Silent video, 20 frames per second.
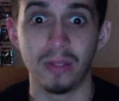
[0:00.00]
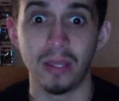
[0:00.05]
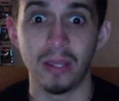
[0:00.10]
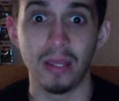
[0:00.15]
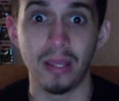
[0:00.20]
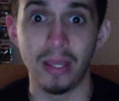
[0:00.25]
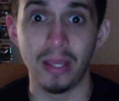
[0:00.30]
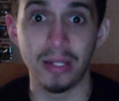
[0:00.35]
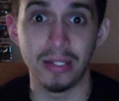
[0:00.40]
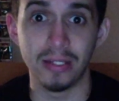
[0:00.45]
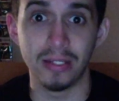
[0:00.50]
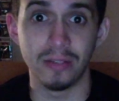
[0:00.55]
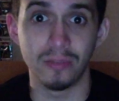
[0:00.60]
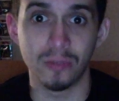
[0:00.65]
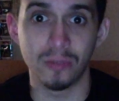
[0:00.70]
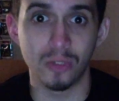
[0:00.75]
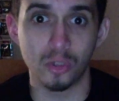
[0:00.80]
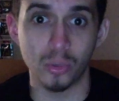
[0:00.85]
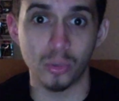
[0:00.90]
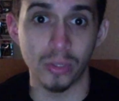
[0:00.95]
any
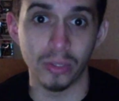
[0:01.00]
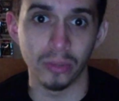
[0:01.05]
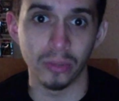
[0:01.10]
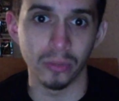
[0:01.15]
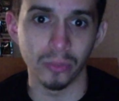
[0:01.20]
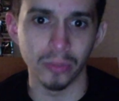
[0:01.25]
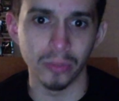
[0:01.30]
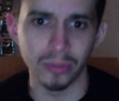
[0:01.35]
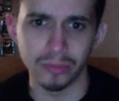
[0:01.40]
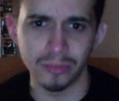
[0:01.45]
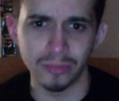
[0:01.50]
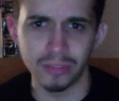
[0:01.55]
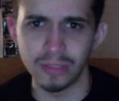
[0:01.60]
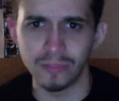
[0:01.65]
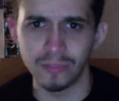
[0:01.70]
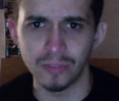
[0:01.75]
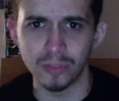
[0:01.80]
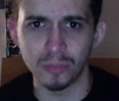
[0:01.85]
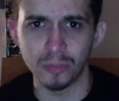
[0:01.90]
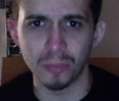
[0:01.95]
trailer and
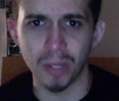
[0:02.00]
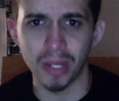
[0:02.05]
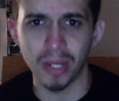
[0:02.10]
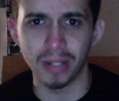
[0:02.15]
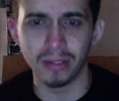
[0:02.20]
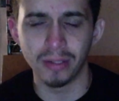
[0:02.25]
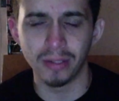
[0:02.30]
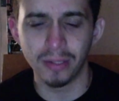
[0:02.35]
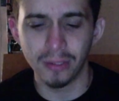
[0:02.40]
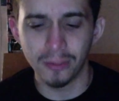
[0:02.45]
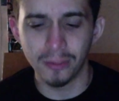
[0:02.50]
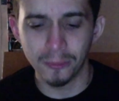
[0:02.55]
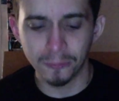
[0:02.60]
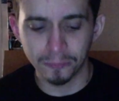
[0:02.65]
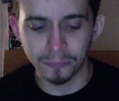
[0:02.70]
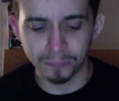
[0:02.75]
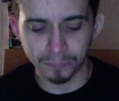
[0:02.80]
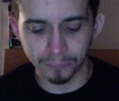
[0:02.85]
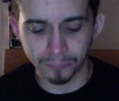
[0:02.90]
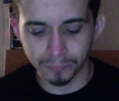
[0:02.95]
TV spot,
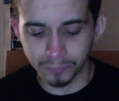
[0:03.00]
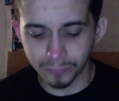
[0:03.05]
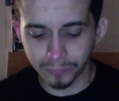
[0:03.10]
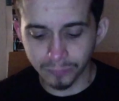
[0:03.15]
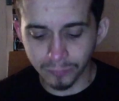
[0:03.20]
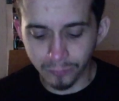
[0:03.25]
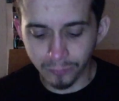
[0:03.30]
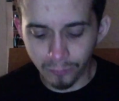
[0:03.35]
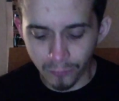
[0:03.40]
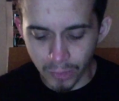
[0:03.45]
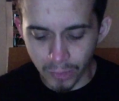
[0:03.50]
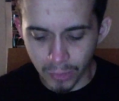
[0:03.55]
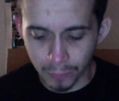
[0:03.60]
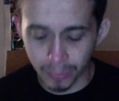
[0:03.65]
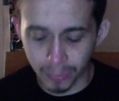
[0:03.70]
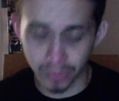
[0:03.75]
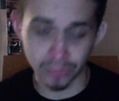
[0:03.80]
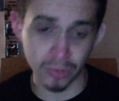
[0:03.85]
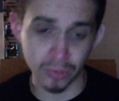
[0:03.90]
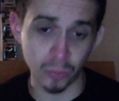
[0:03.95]

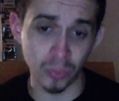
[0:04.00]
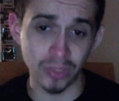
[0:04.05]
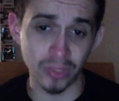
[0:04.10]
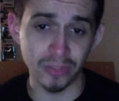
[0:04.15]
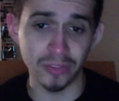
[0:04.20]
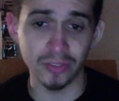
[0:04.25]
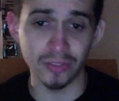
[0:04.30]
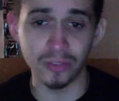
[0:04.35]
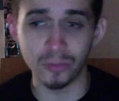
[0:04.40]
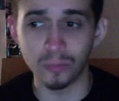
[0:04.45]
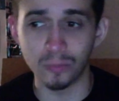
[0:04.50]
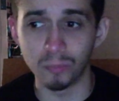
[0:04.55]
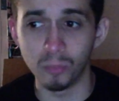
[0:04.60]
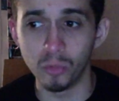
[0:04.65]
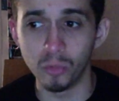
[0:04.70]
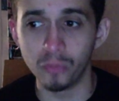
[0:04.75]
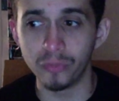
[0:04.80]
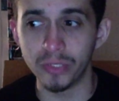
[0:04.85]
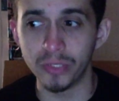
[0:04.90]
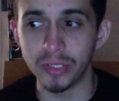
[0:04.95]
because I went into this
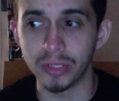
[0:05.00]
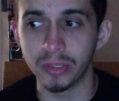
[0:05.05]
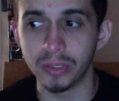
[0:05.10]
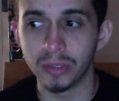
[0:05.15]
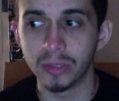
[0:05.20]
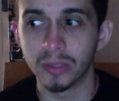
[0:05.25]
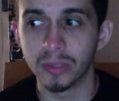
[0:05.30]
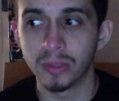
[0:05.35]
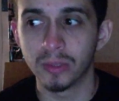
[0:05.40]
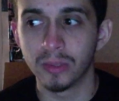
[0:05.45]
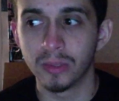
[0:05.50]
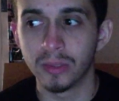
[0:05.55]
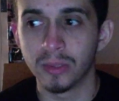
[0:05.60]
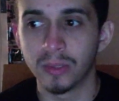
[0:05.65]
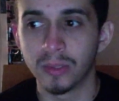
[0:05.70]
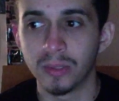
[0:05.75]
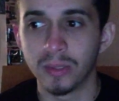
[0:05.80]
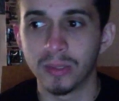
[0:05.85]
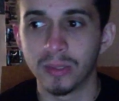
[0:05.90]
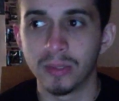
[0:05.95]
movie
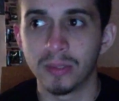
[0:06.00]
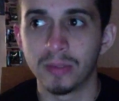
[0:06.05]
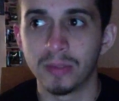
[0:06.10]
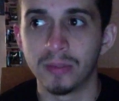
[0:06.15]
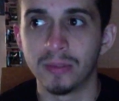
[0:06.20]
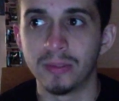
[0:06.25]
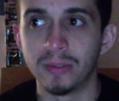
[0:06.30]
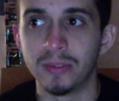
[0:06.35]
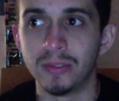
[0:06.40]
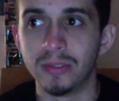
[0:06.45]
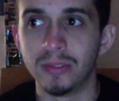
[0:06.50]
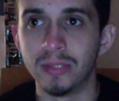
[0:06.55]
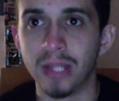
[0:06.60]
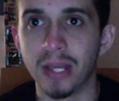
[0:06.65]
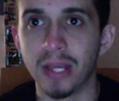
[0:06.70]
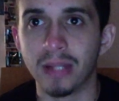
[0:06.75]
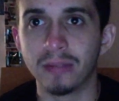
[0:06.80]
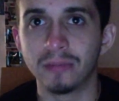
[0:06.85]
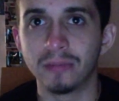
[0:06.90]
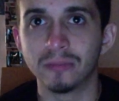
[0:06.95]

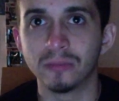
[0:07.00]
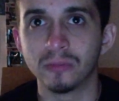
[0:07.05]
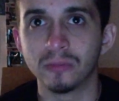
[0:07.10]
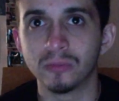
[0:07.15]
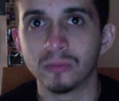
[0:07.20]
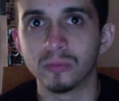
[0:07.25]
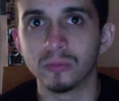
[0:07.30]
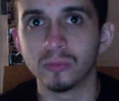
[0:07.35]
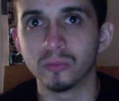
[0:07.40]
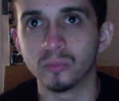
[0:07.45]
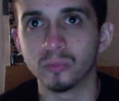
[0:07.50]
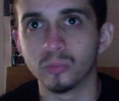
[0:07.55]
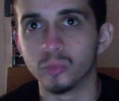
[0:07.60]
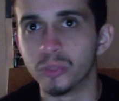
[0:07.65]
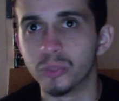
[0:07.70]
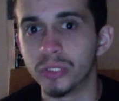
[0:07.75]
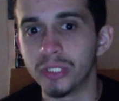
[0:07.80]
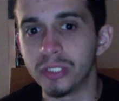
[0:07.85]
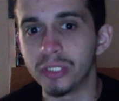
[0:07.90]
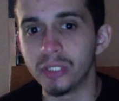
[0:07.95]
not
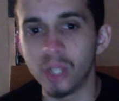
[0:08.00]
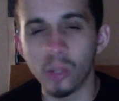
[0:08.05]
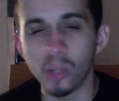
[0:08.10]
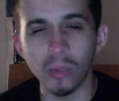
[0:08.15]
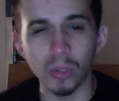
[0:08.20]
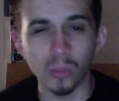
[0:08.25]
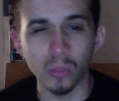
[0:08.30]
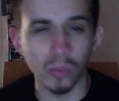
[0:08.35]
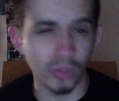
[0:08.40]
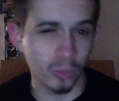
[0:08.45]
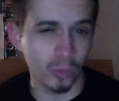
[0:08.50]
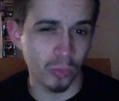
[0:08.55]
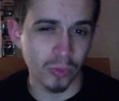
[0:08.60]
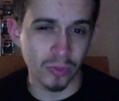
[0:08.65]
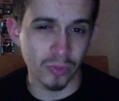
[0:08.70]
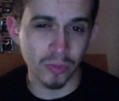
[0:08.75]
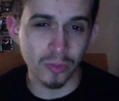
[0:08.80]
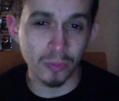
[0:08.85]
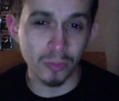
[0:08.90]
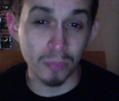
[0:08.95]
really knowing what to
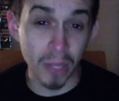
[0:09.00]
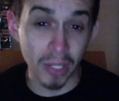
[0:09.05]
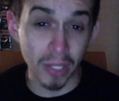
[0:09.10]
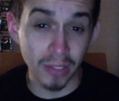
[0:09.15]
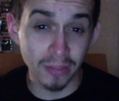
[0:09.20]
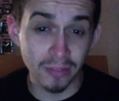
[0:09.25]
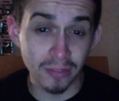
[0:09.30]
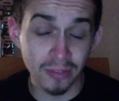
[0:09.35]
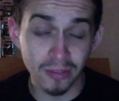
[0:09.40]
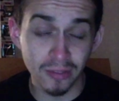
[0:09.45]
expect,